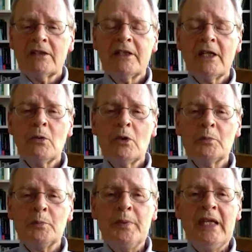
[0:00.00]
there
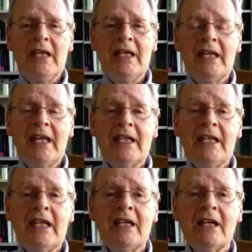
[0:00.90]
won't be
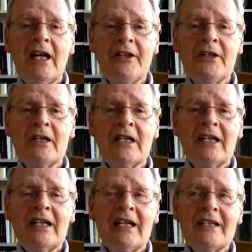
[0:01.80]
any other
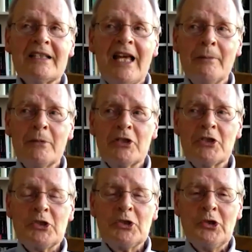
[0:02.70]
assignment
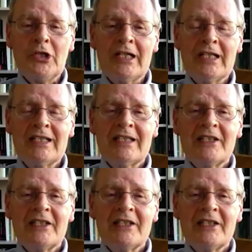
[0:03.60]
sure